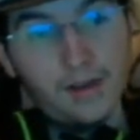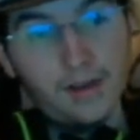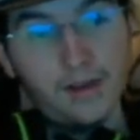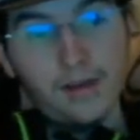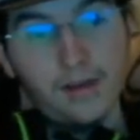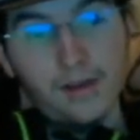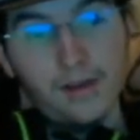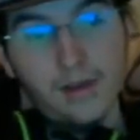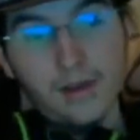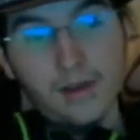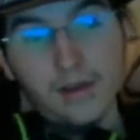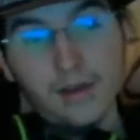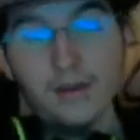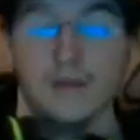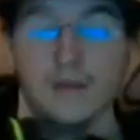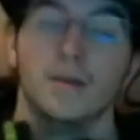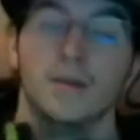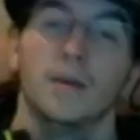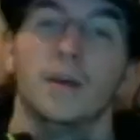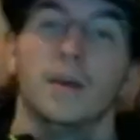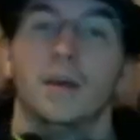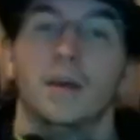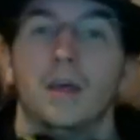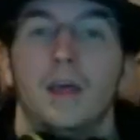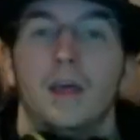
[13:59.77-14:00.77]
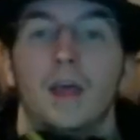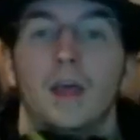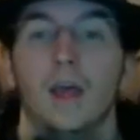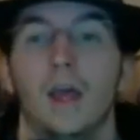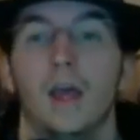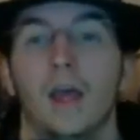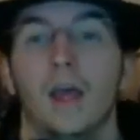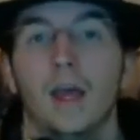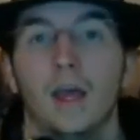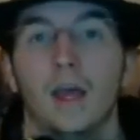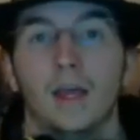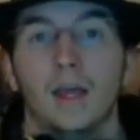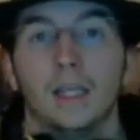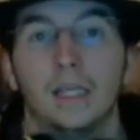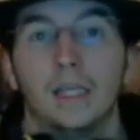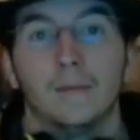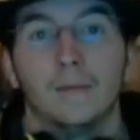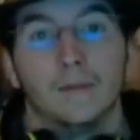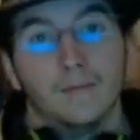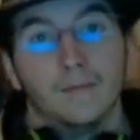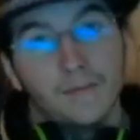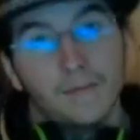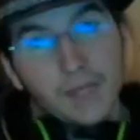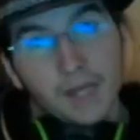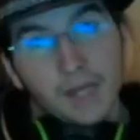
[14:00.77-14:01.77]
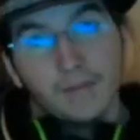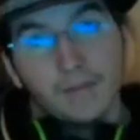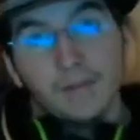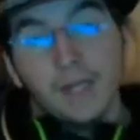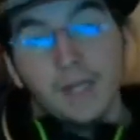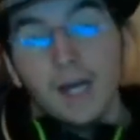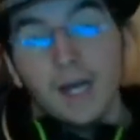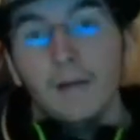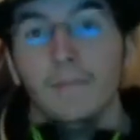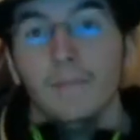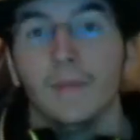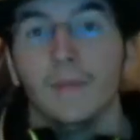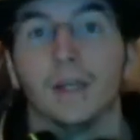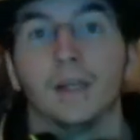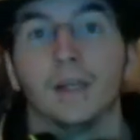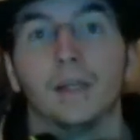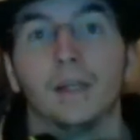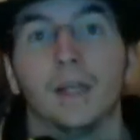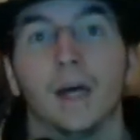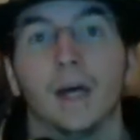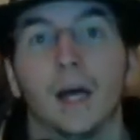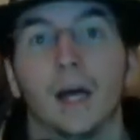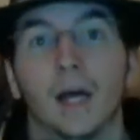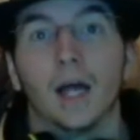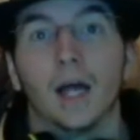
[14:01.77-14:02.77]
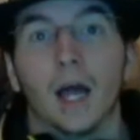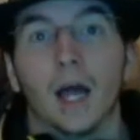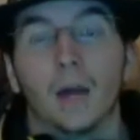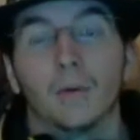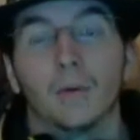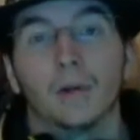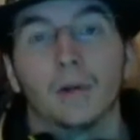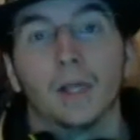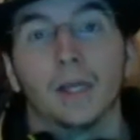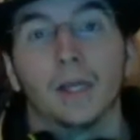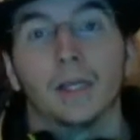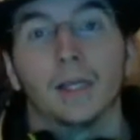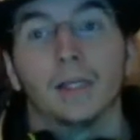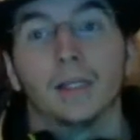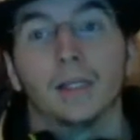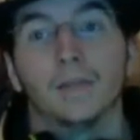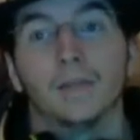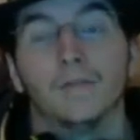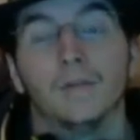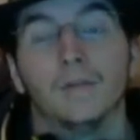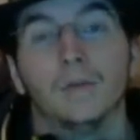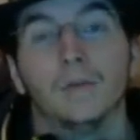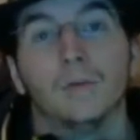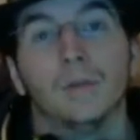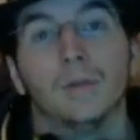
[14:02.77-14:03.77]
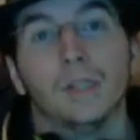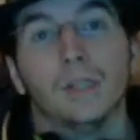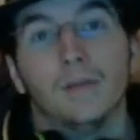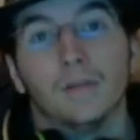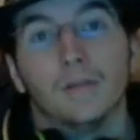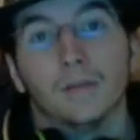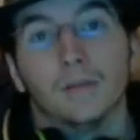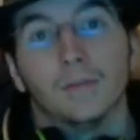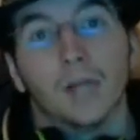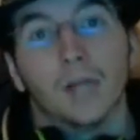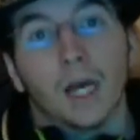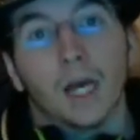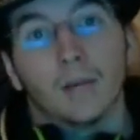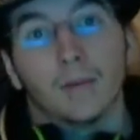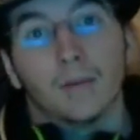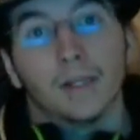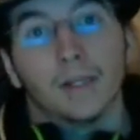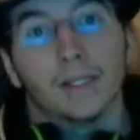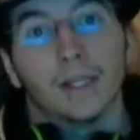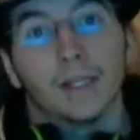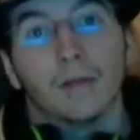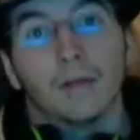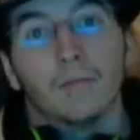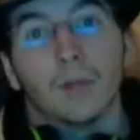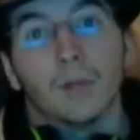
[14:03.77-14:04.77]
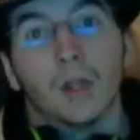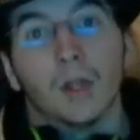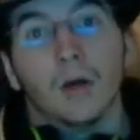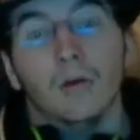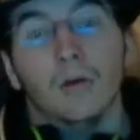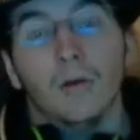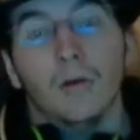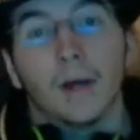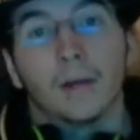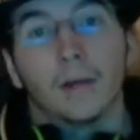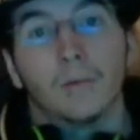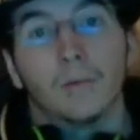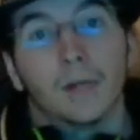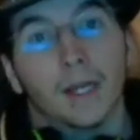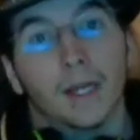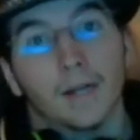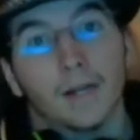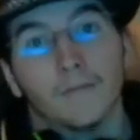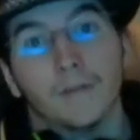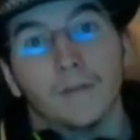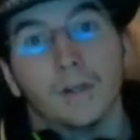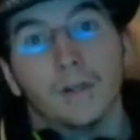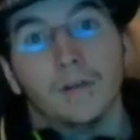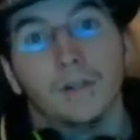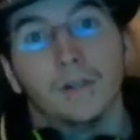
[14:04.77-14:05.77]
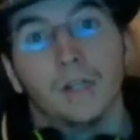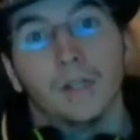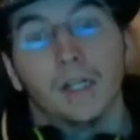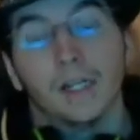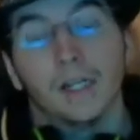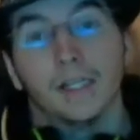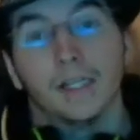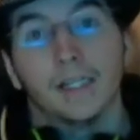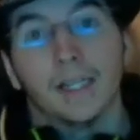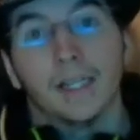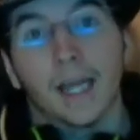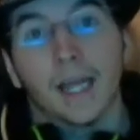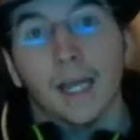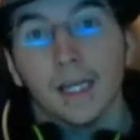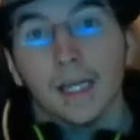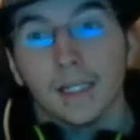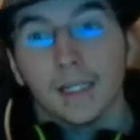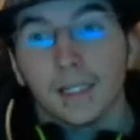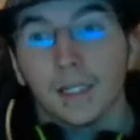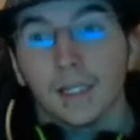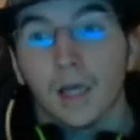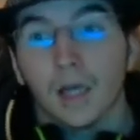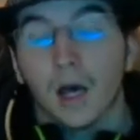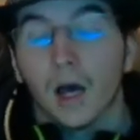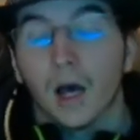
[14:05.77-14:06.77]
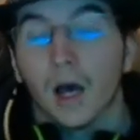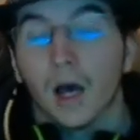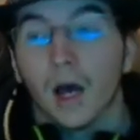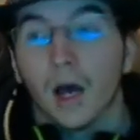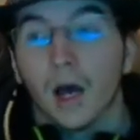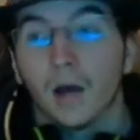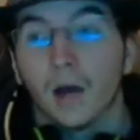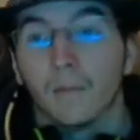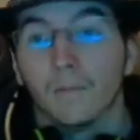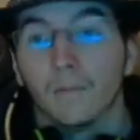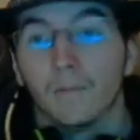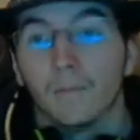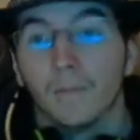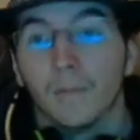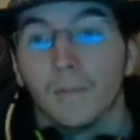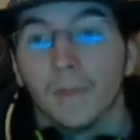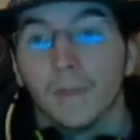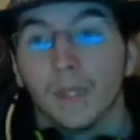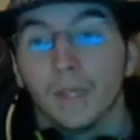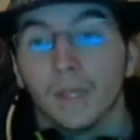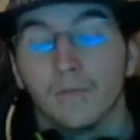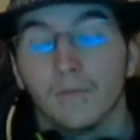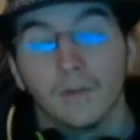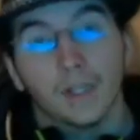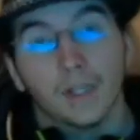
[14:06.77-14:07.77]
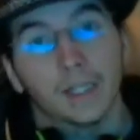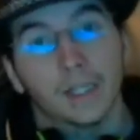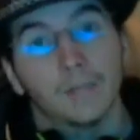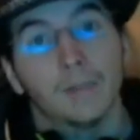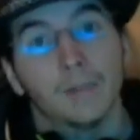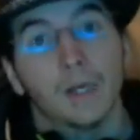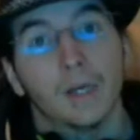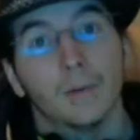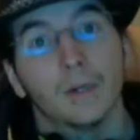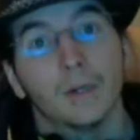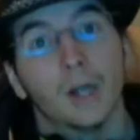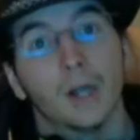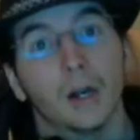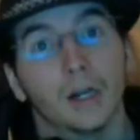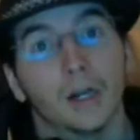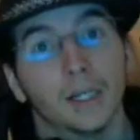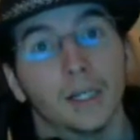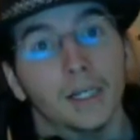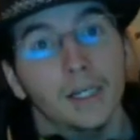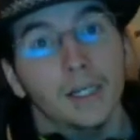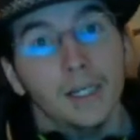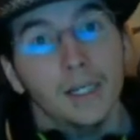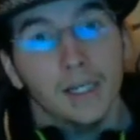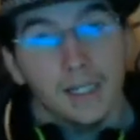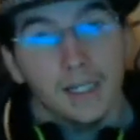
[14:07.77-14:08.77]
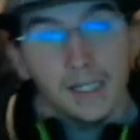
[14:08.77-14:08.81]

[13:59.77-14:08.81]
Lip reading: and give some thumbs up. And I would like it if you would leave some comments down below on what kind of videos you'd like to see next. If you'd like to become a guardian,